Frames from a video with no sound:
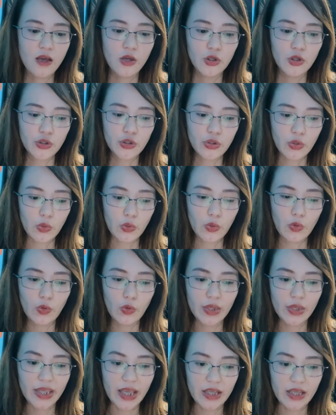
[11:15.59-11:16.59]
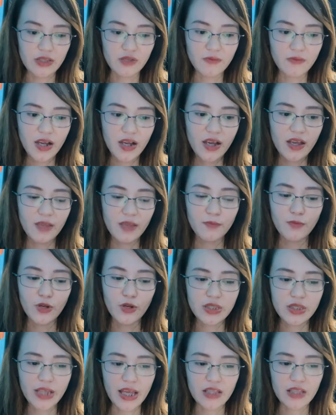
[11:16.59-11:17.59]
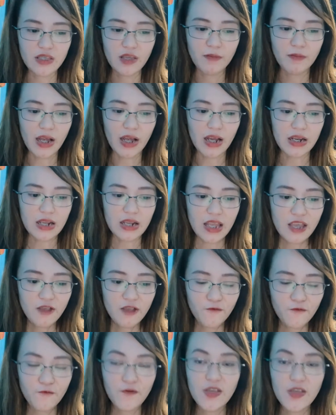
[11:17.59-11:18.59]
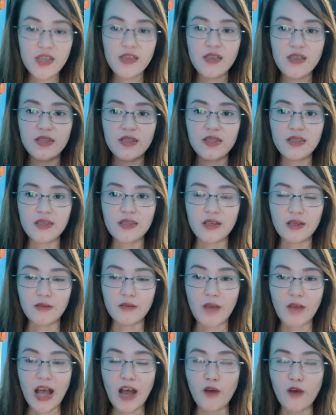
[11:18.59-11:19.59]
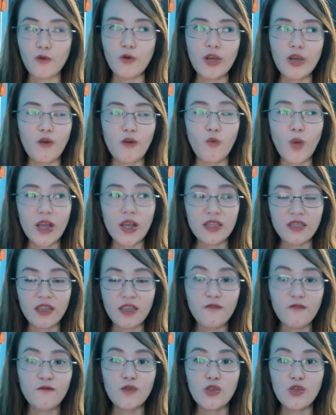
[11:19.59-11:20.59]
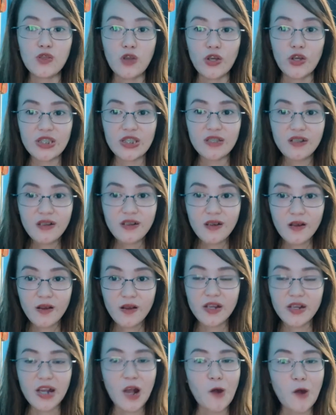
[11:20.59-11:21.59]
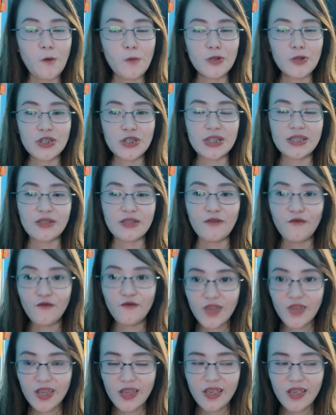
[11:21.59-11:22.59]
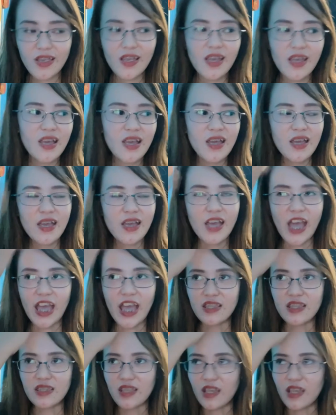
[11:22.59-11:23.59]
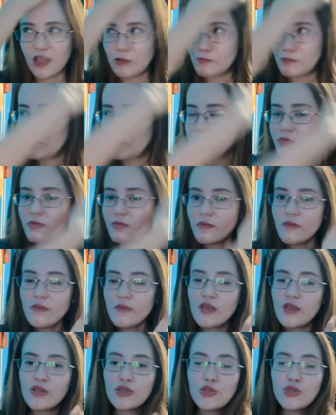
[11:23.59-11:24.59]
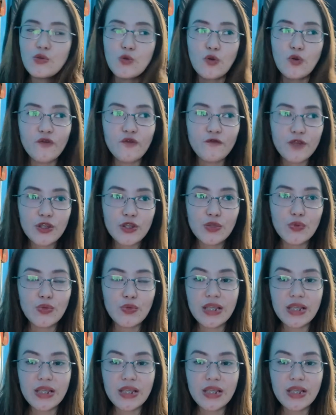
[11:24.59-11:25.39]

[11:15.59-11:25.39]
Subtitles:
So, yan, yung mga importante, mga late fees, what if you lost the card, how much is the fee, and then, yung overdue